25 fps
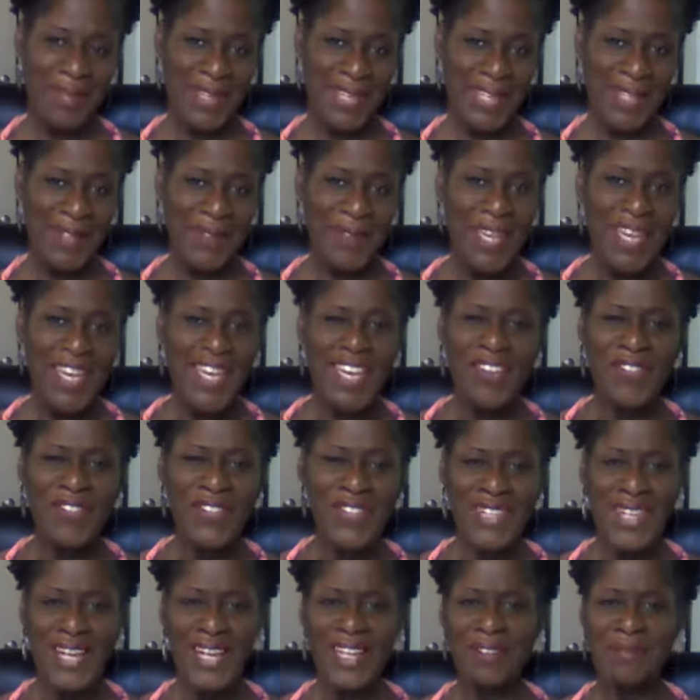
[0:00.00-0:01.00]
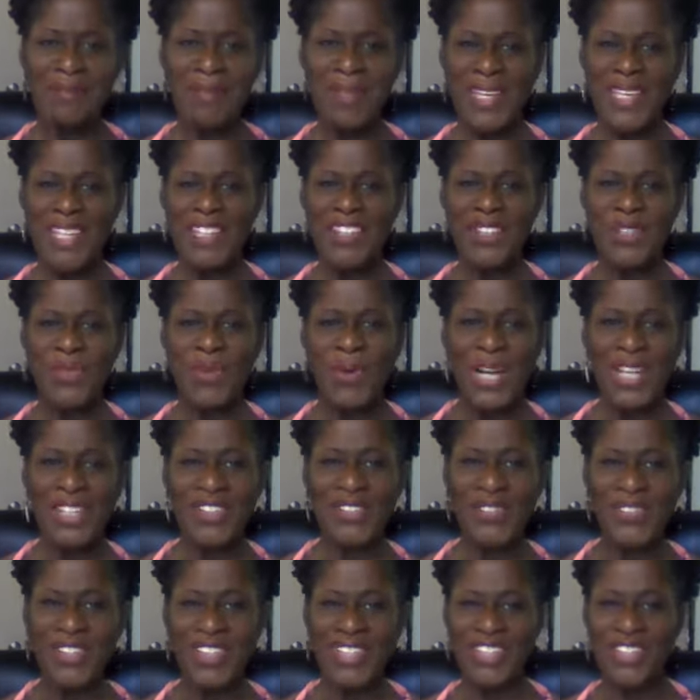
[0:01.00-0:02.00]
me. If you like me and you watch
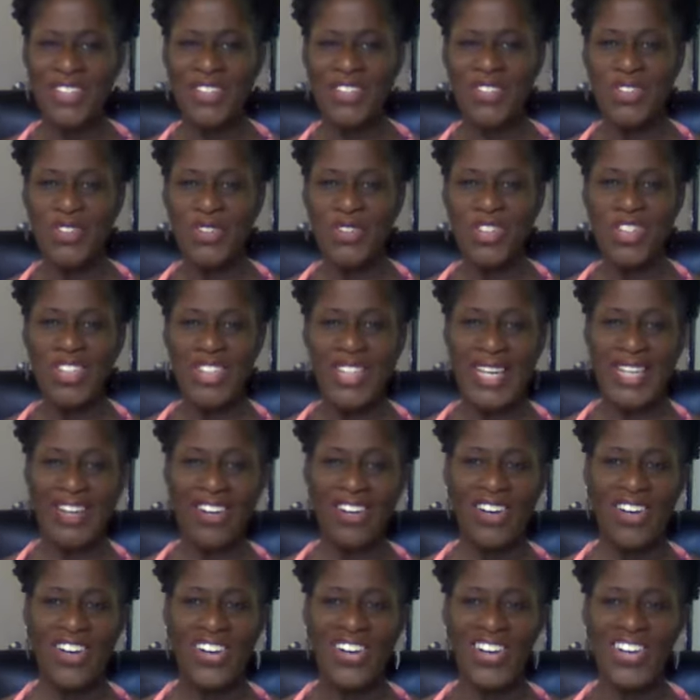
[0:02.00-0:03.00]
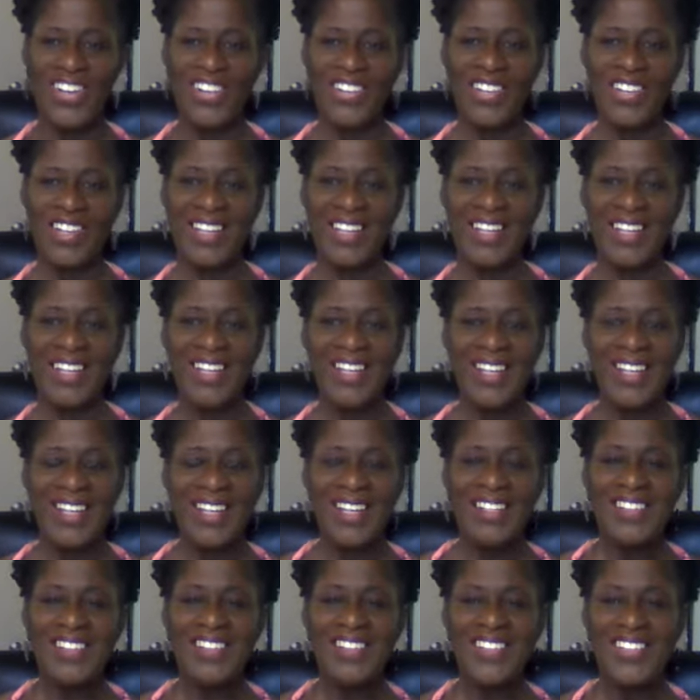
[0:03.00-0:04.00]
videos, you look at all the
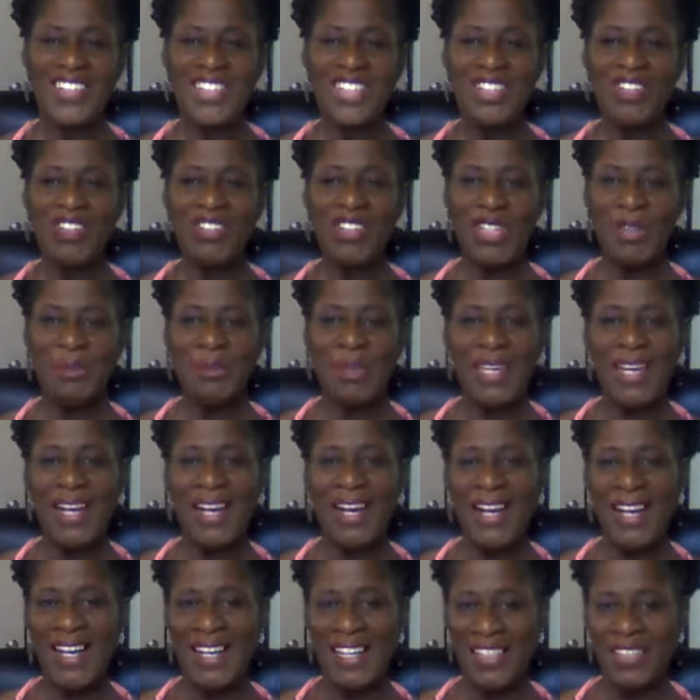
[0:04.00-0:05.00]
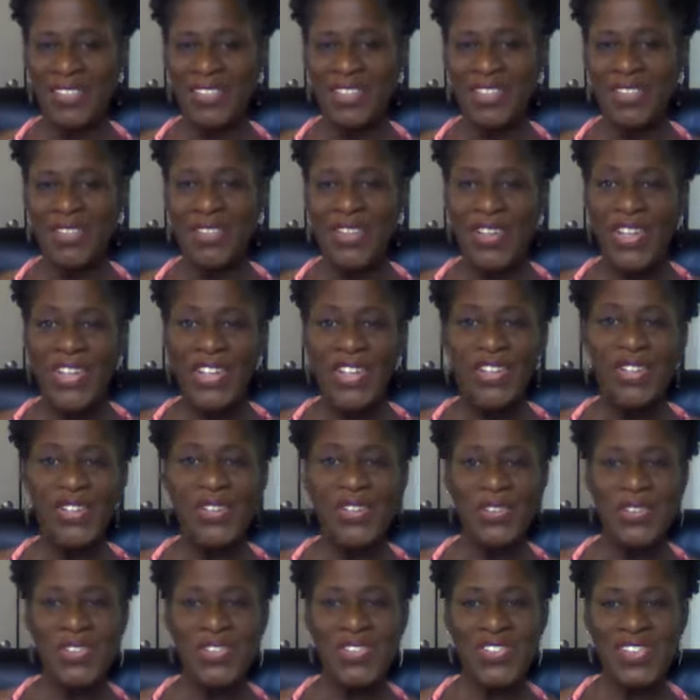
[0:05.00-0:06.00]
scenery behind you,
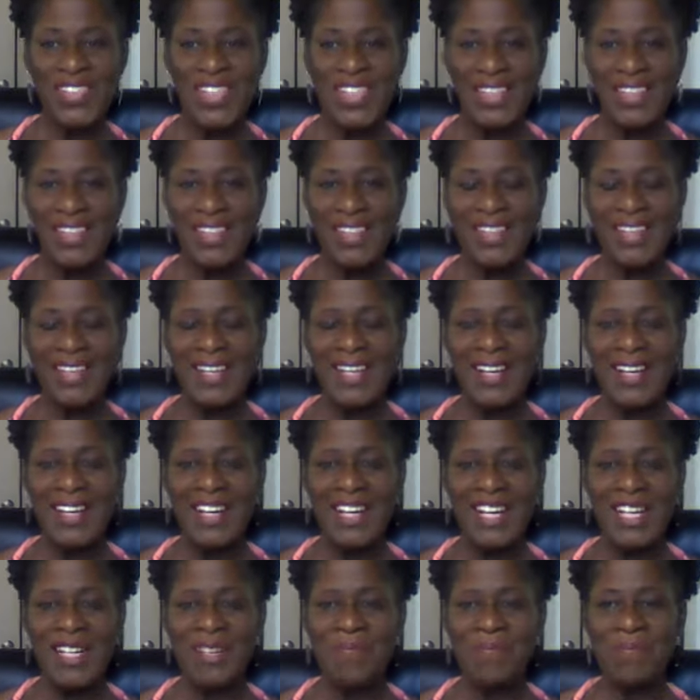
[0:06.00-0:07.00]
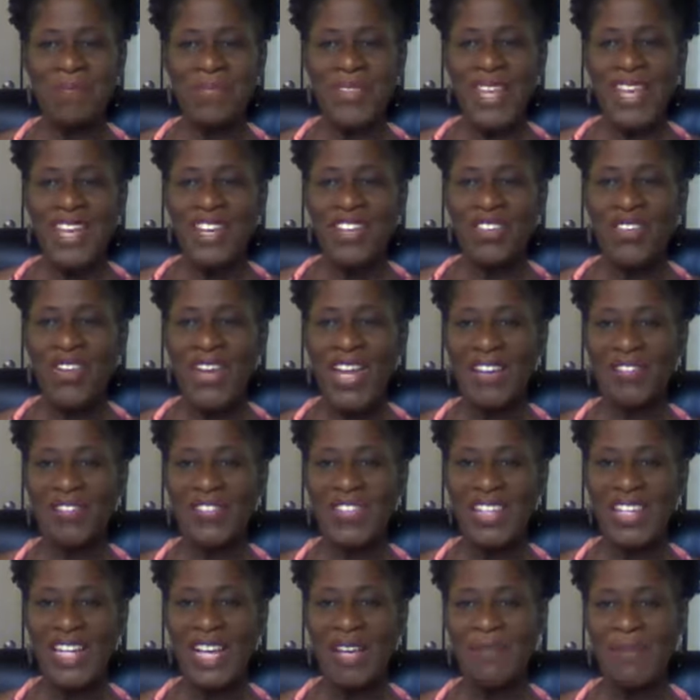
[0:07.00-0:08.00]
you'll see the craft
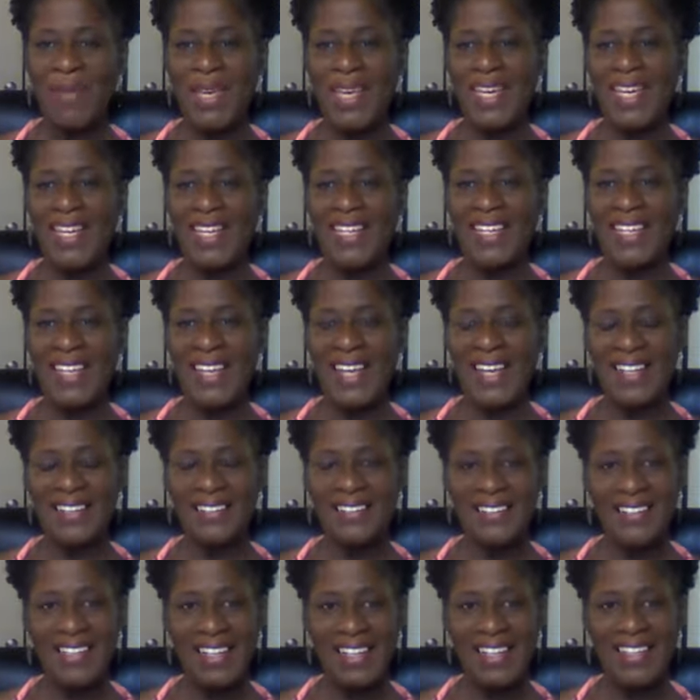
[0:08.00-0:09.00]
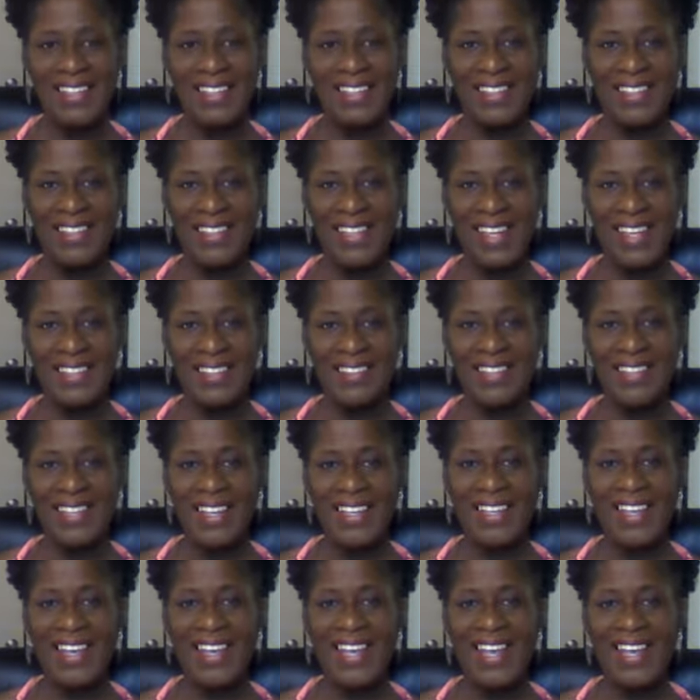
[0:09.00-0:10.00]
that I made last night. Last
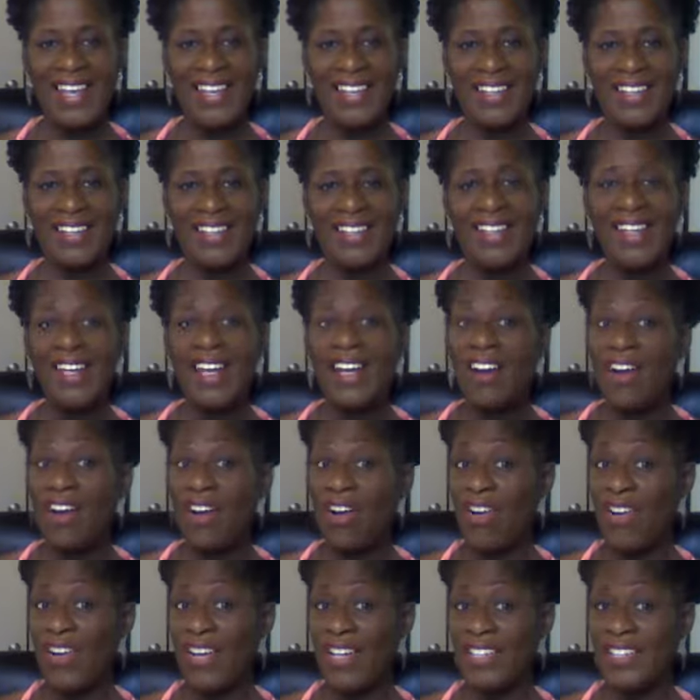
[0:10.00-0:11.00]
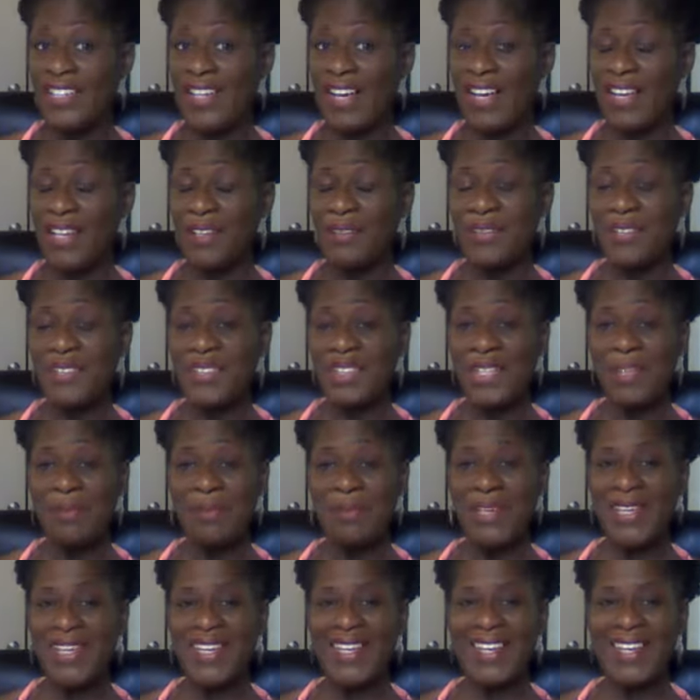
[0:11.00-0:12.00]
night I had a hard time
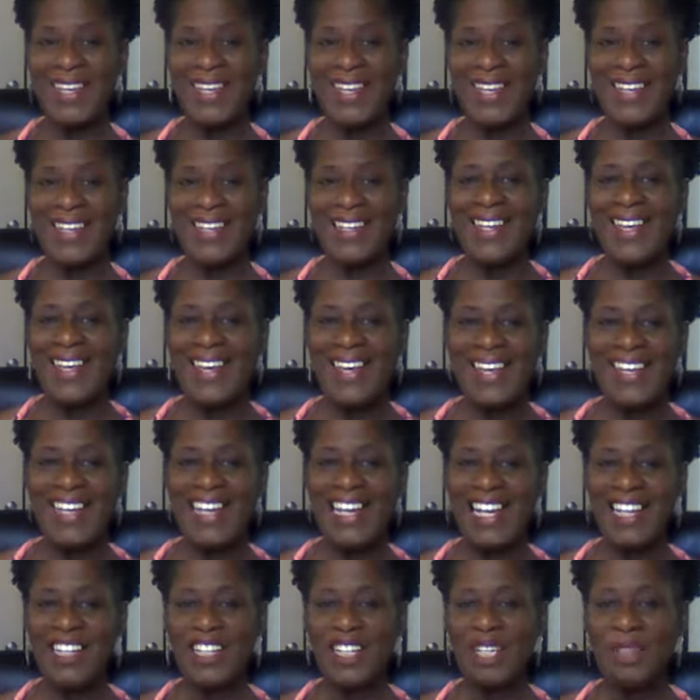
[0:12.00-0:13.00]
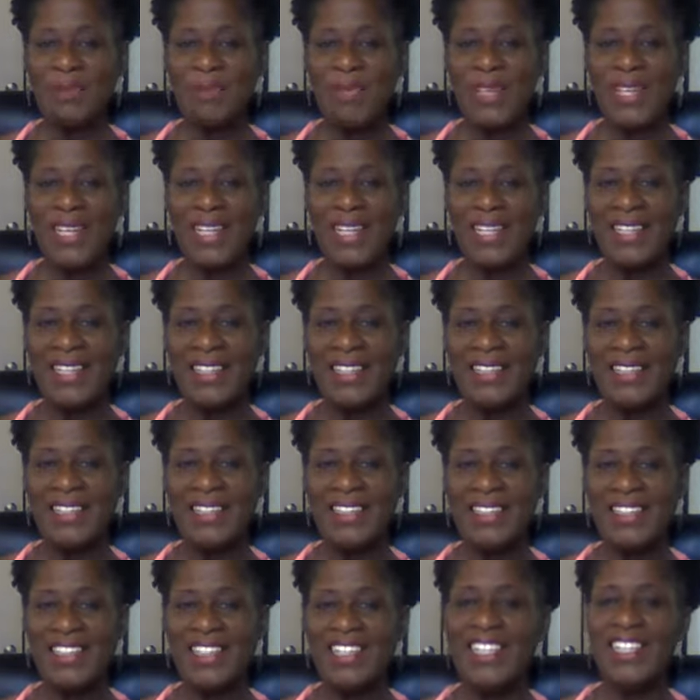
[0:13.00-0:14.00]
sleeping and got up and
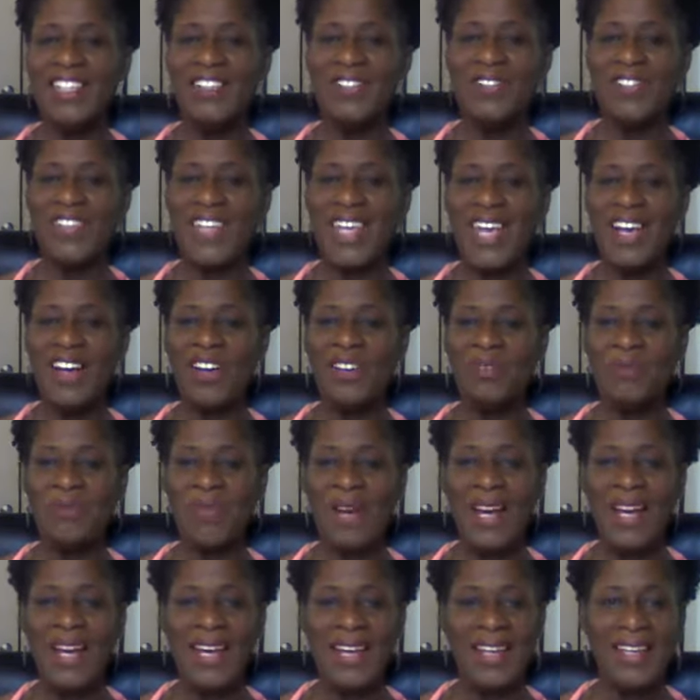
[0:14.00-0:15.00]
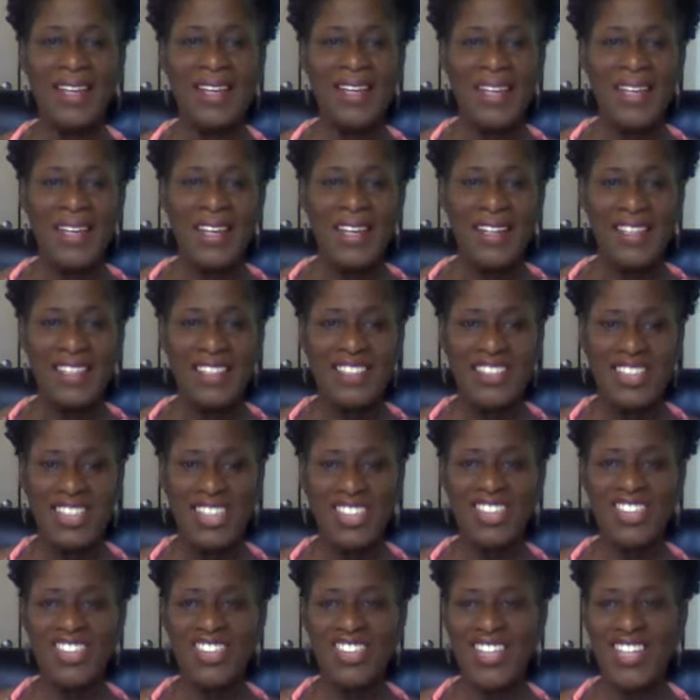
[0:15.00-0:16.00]
lived out my
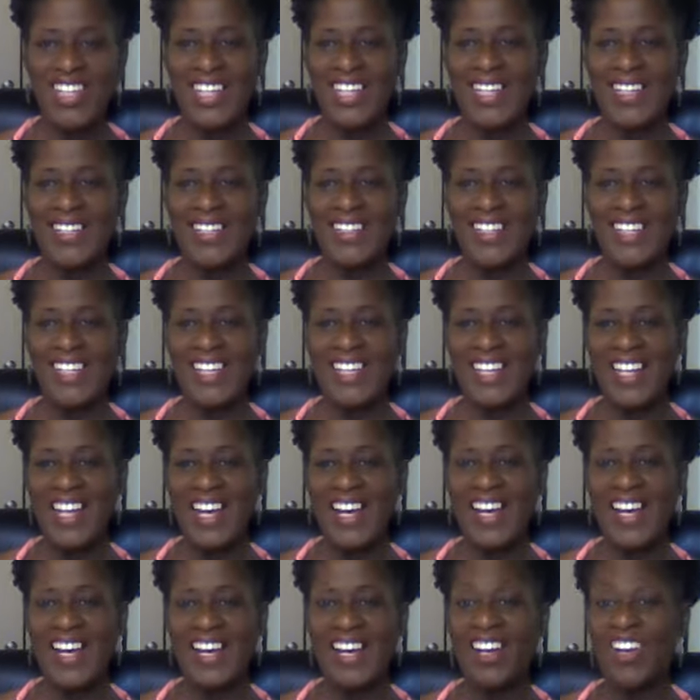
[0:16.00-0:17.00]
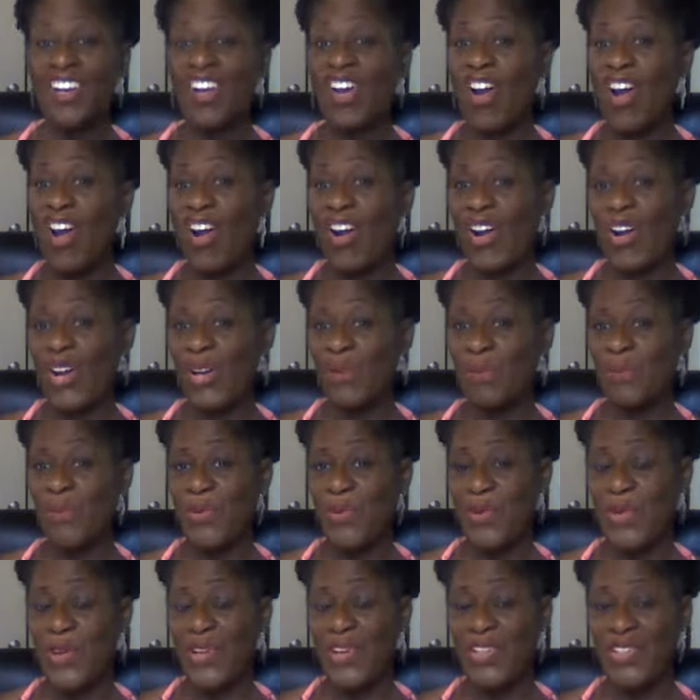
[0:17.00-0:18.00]
addiction and did a
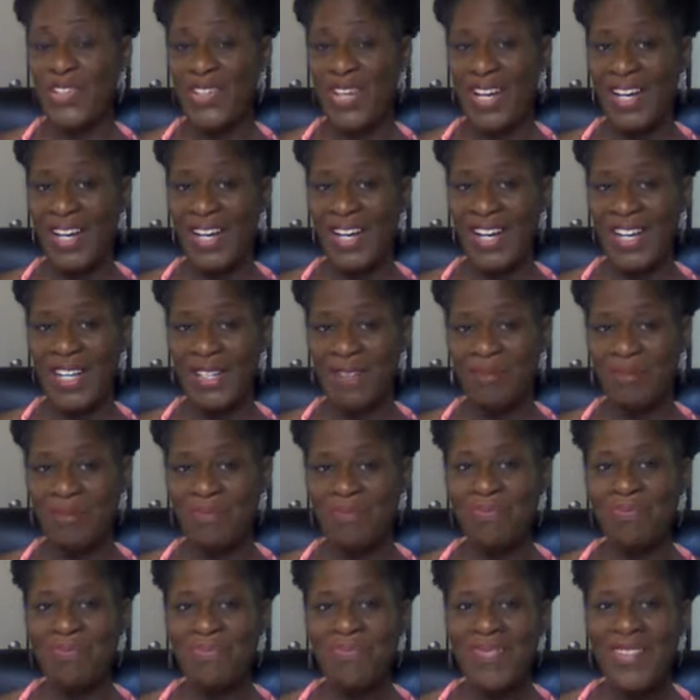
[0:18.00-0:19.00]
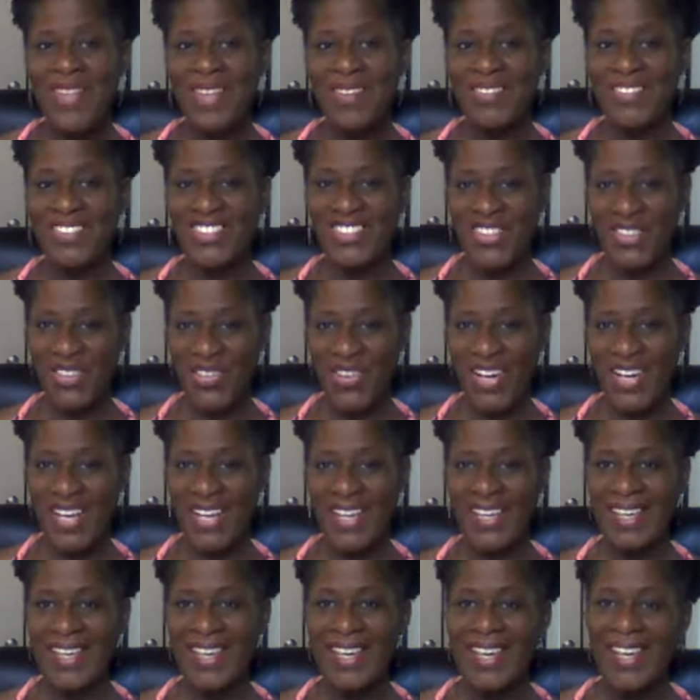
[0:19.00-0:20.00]
cardboard
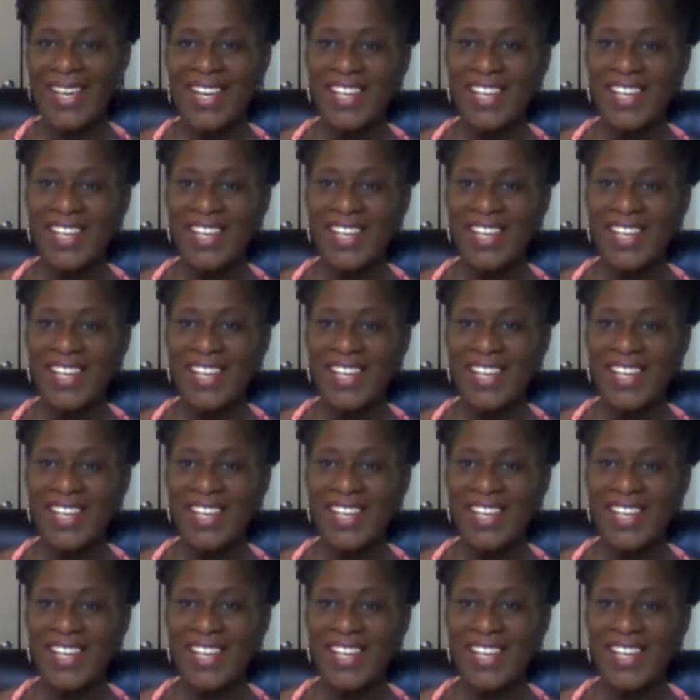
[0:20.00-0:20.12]
tray.